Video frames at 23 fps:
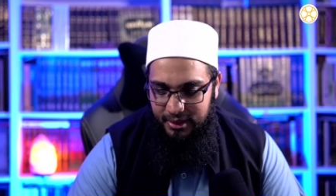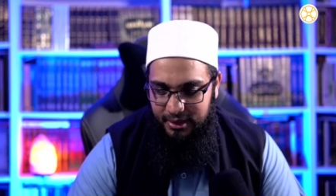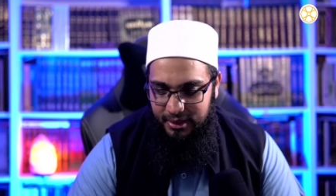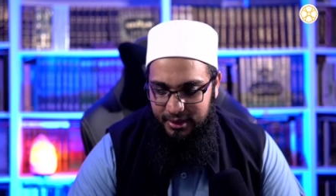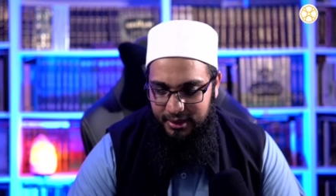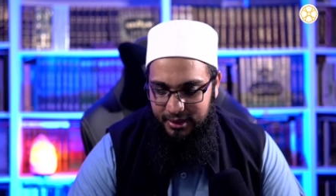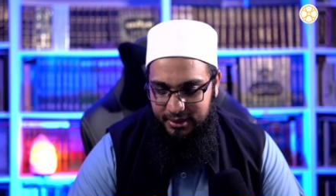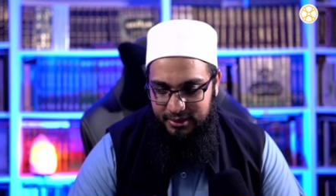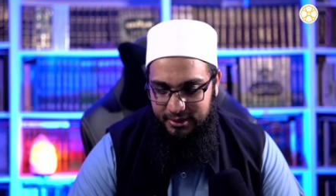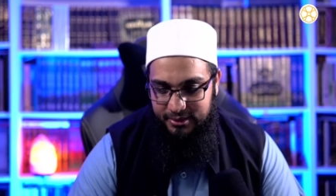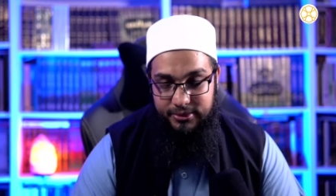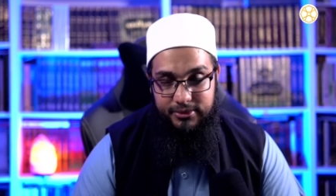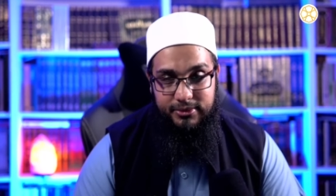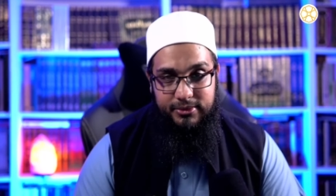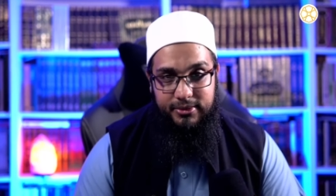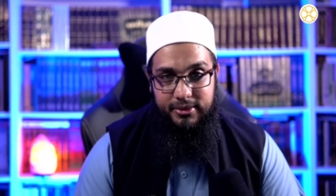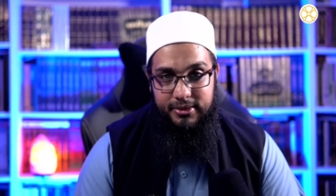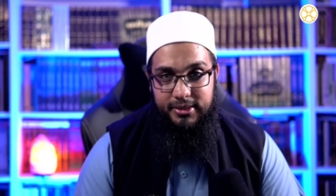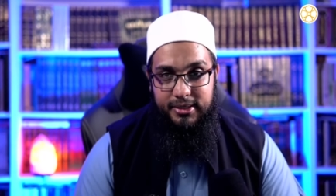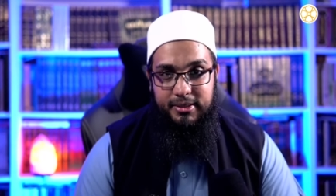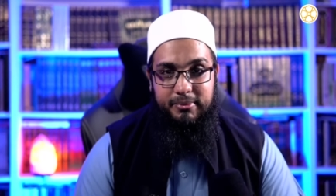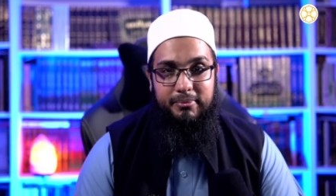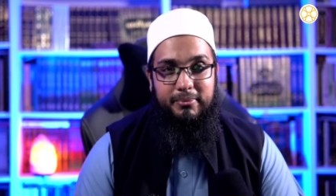
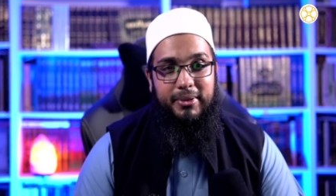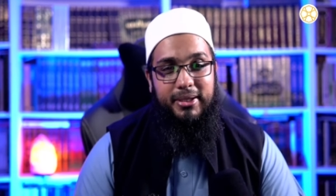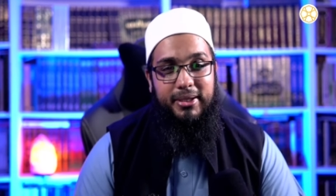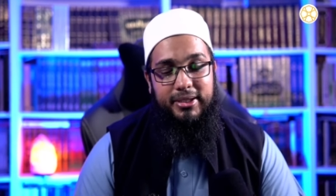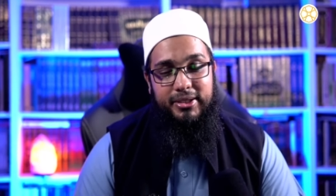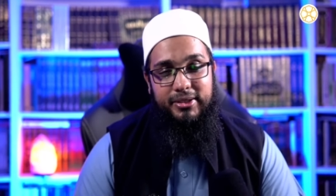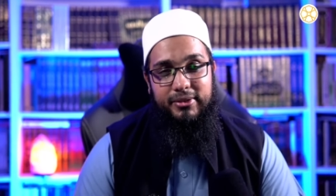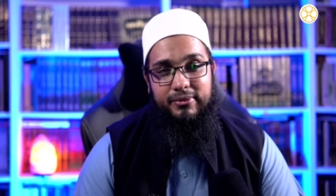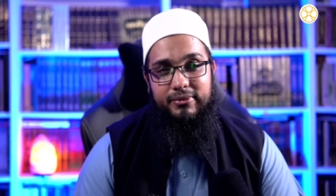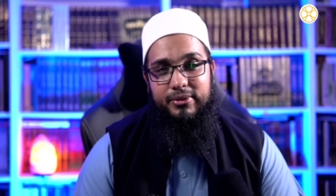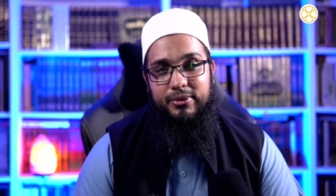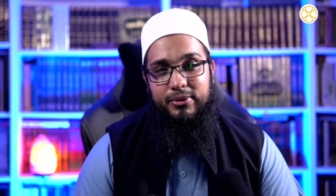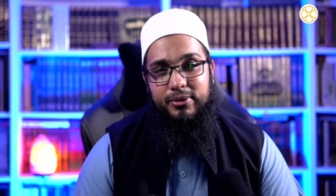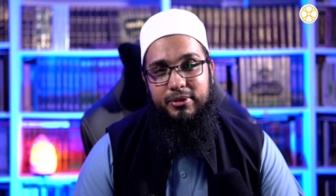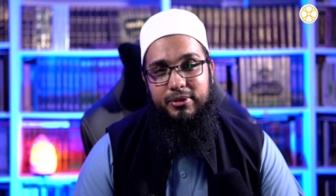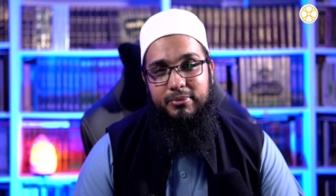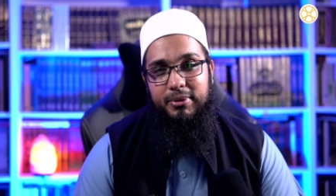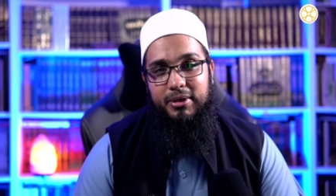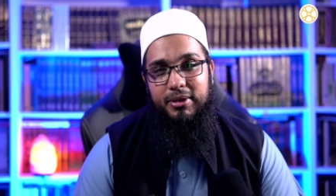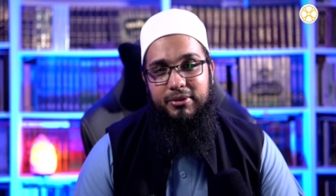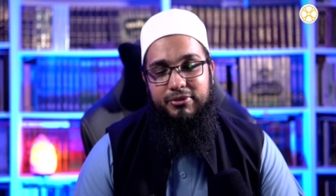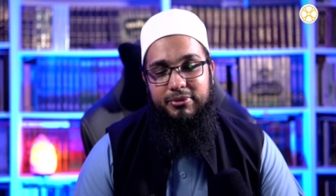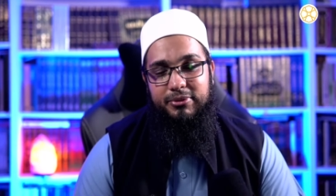to study. Many
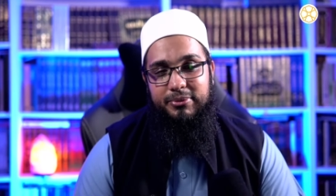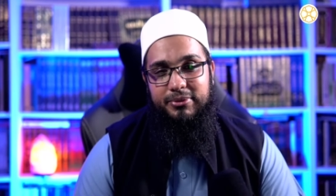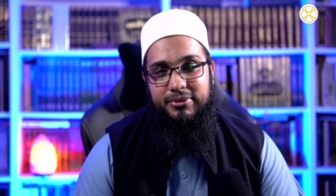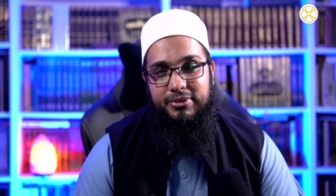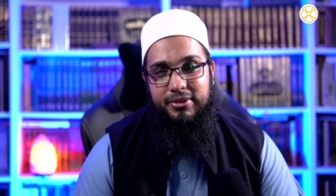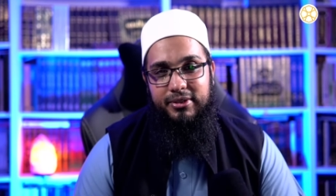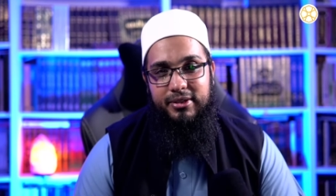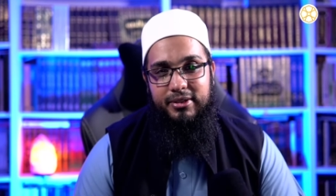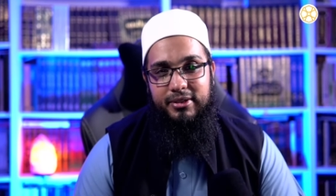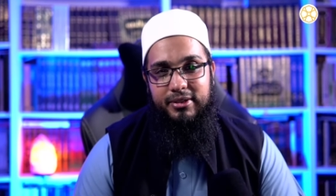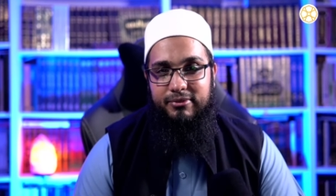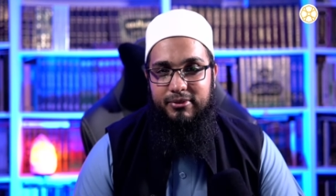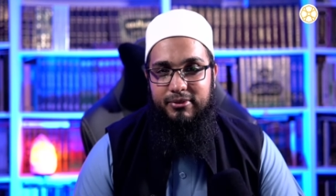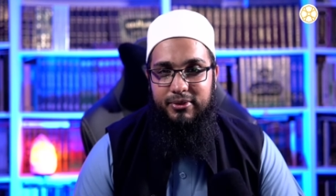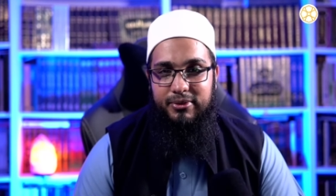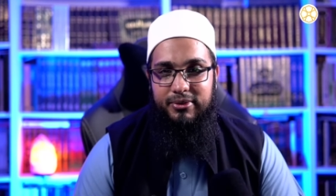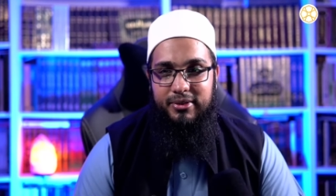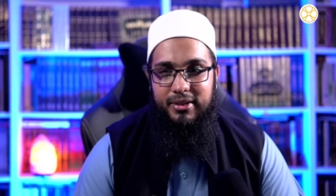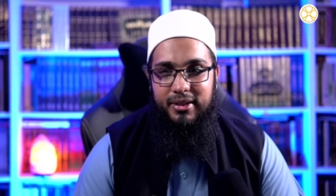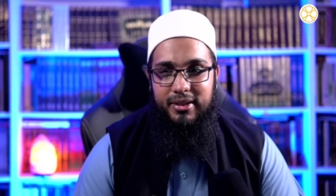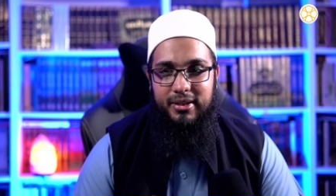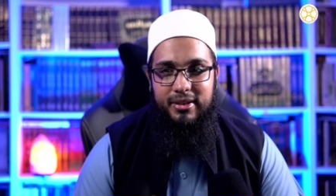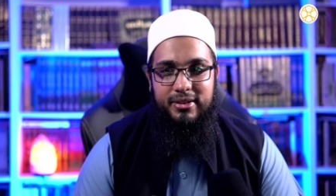of the ulama from
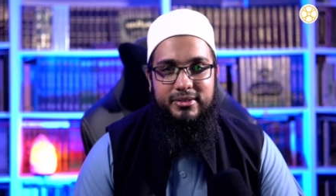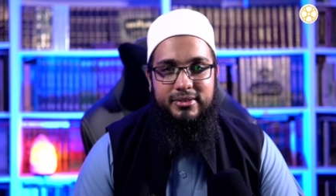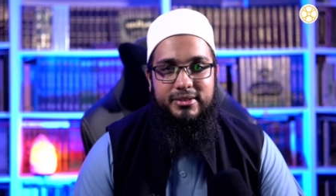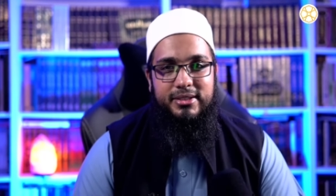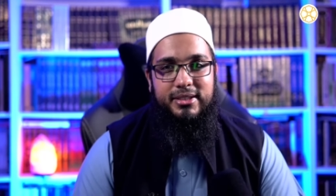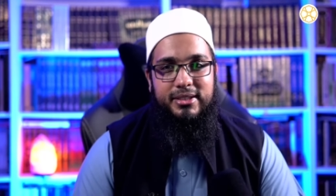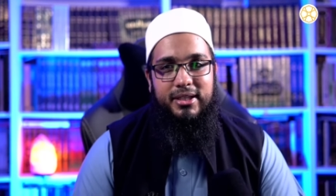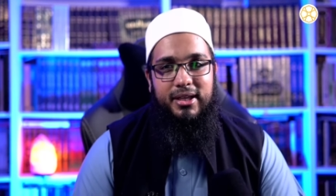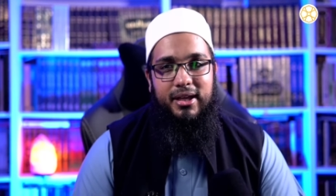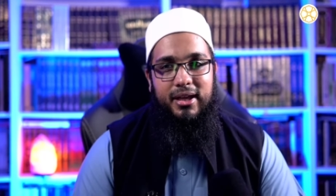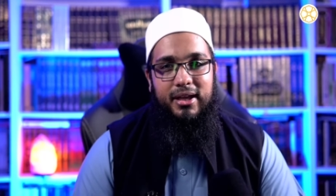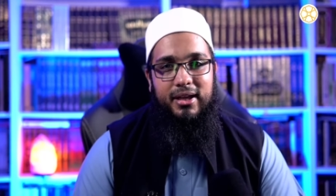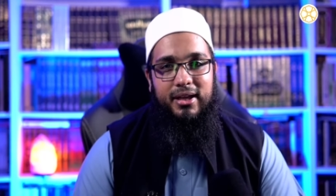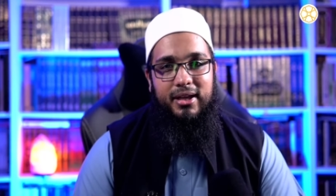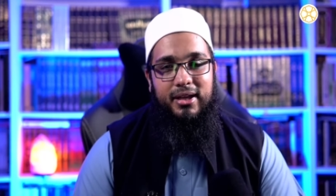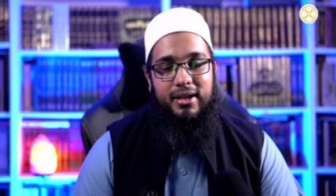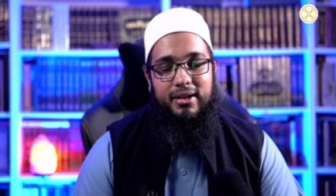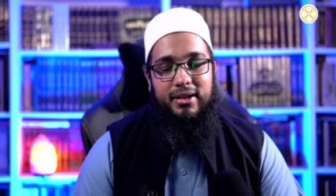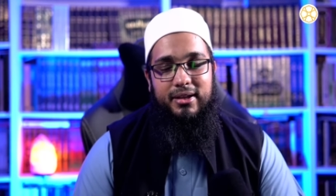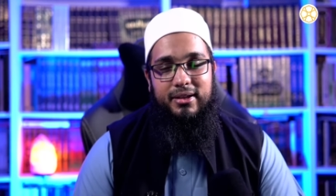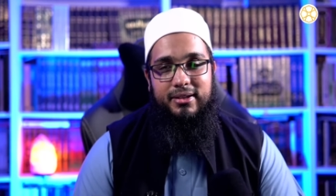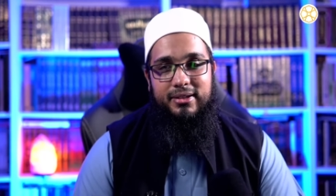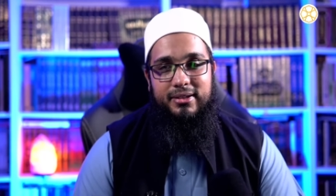Syria have gone there.
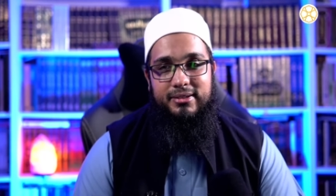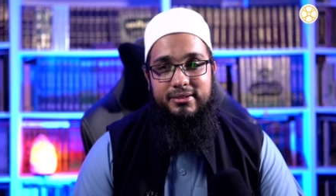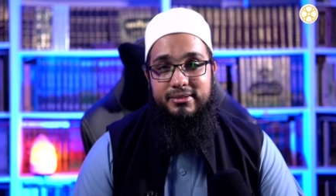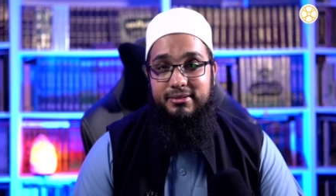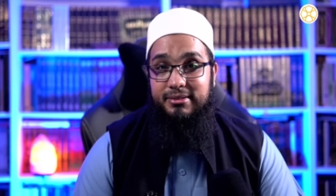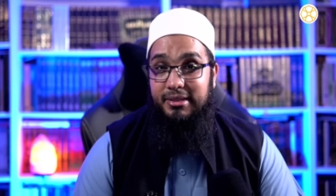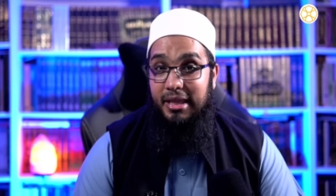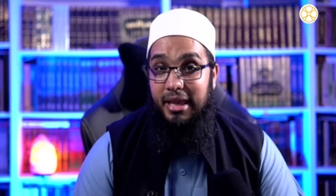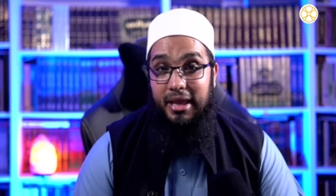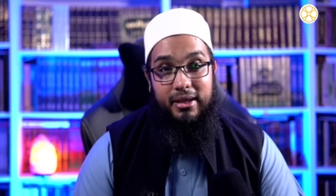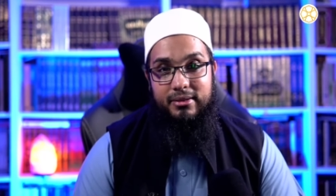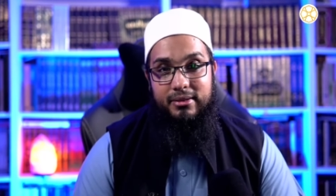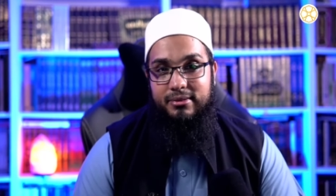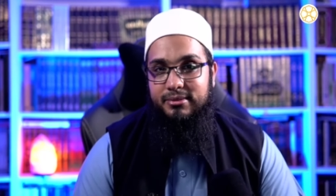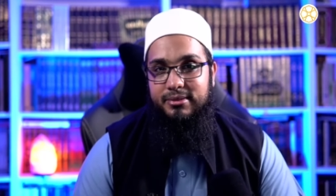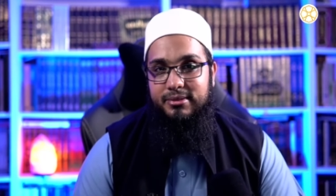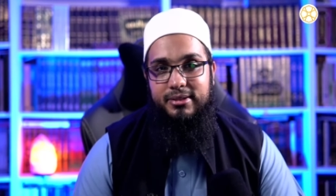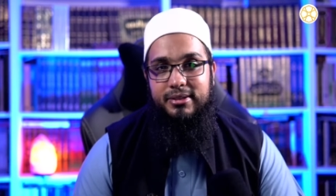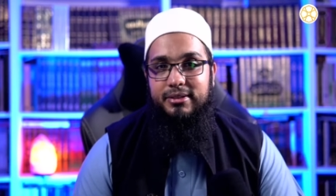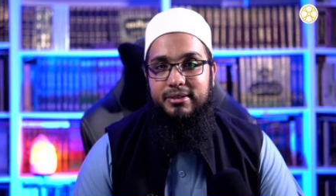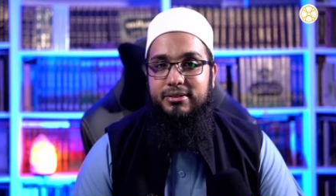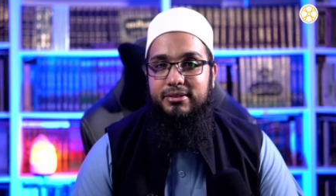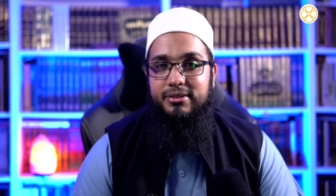
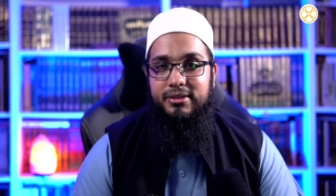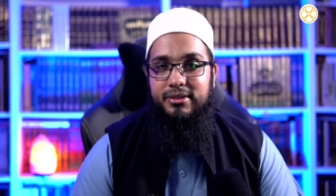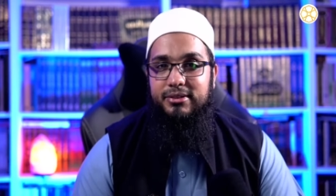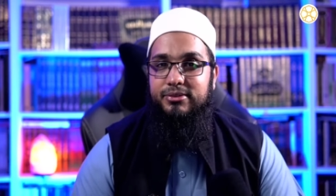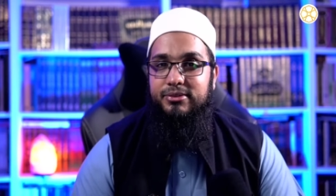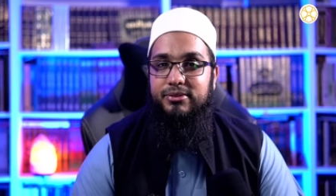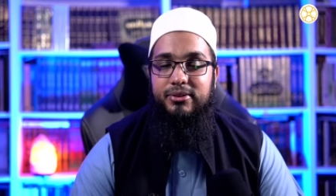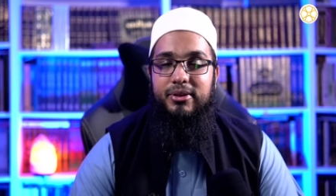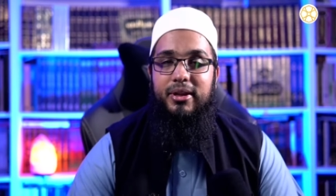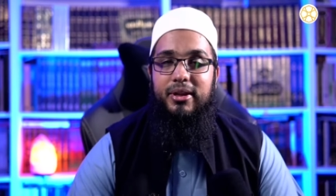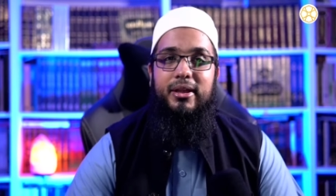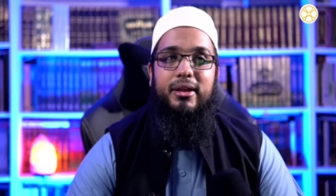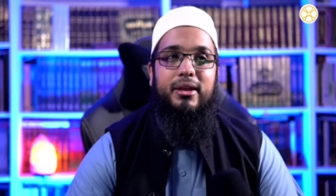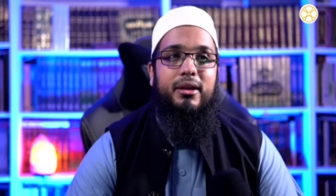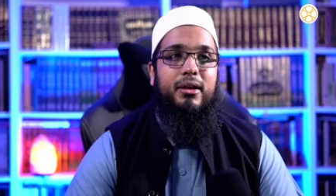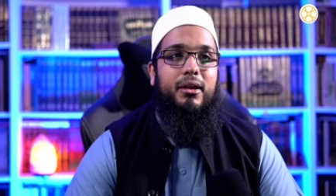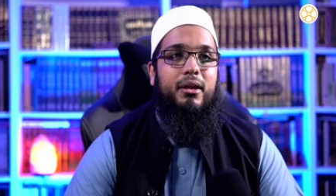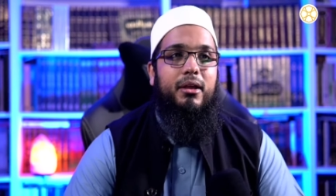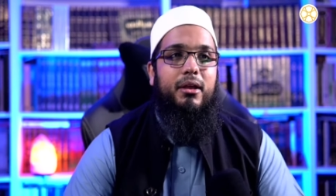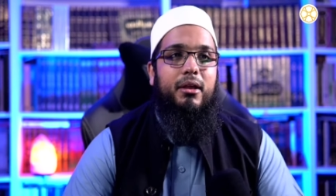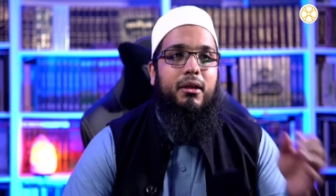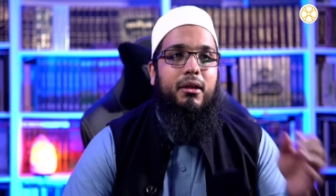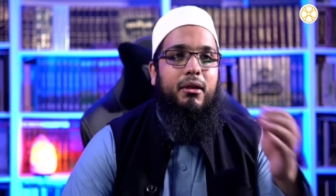Yeah, it's
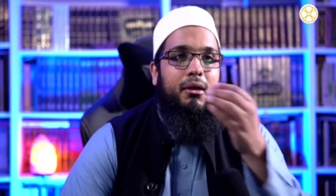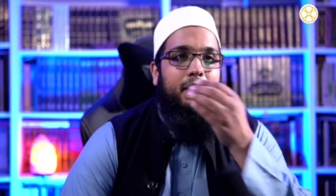great.